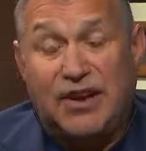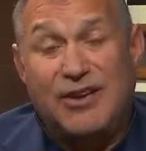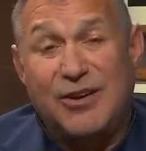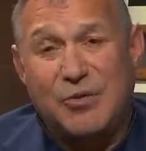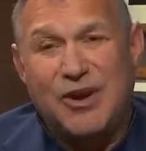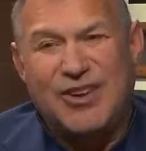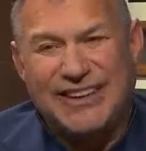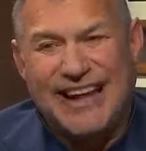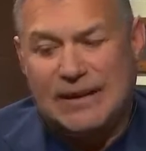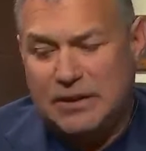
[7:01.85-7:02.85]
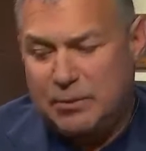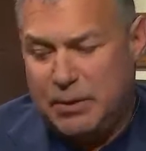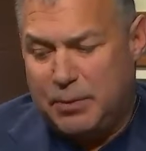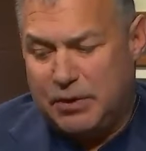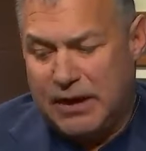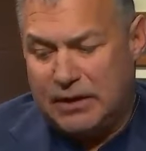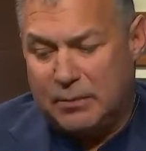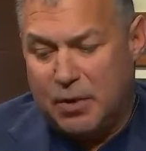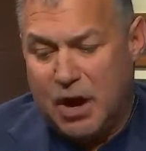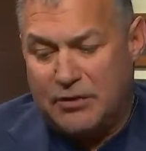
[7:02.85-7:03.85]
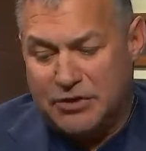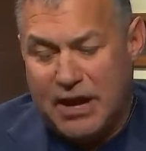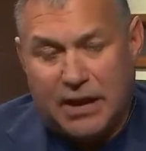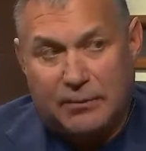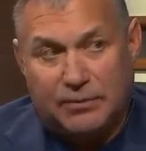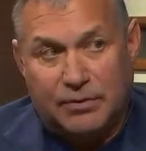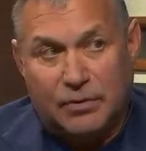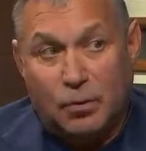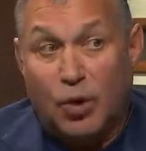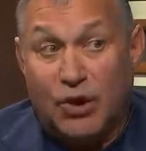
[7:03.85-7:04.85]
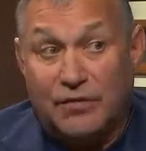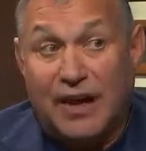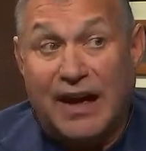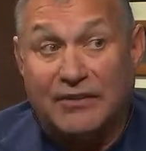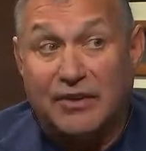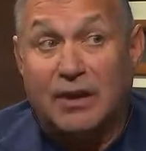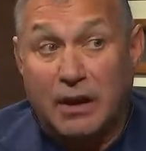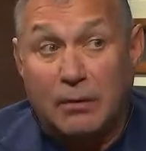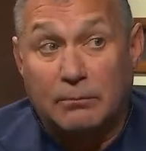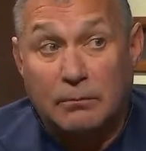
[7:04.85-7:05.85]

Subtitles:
very well likely people like LeBron James were advising him.